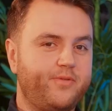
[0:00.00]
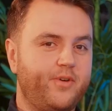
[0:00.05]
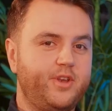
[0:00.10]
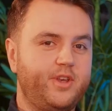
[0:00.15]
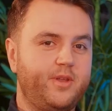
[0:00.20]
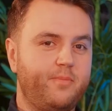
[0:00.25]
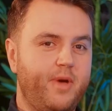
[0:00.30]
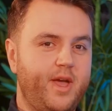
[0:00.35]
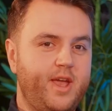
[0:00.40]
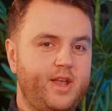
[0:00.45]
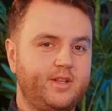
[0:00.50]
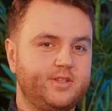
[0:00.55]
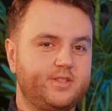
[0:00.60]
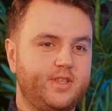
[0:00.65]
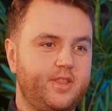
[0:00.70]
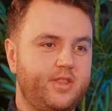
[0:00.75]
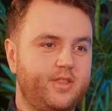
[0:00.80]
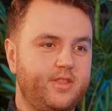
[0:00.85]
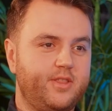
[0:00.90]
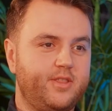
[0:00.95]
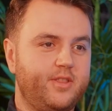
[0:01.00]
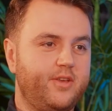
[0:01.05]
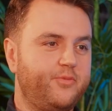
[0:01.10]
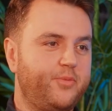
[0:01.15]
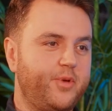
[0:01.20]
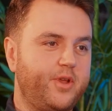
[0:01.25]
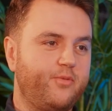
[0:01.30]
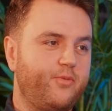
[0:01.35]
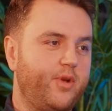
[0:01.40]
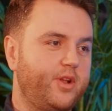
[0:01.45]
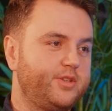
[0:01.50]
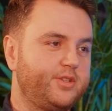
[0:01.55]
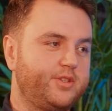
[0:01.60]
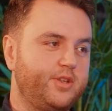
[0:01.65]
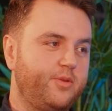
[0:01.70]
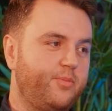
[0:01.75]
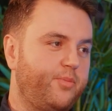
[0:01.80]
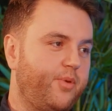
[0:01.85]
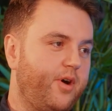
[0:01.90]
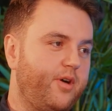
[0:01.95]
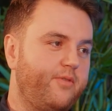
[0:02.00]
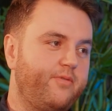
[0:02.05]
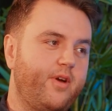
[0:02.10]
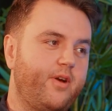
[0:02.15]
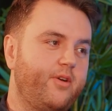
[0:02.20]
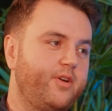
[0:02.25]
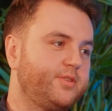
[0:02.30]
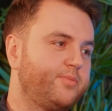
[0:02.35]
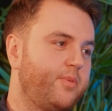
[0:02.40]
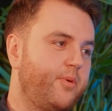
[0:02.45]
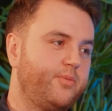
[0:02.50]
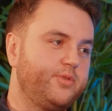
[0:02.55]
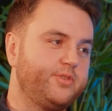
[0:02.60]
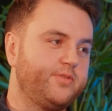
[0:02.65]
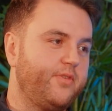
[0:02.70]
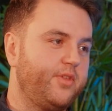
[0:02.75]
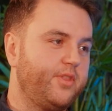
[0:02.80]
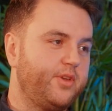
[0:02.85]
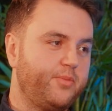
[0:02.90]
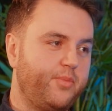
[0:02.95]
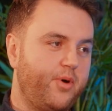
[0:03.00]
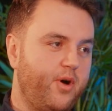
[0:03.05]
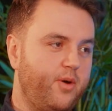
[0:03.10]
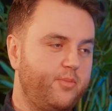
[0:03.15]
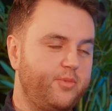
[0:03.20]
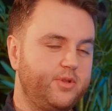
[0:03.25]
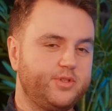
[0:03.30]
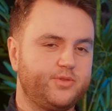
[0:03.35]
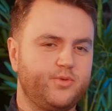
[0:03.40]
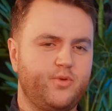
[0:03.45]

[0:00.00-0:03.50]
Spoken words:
find domains that have been registered by various members of other departments,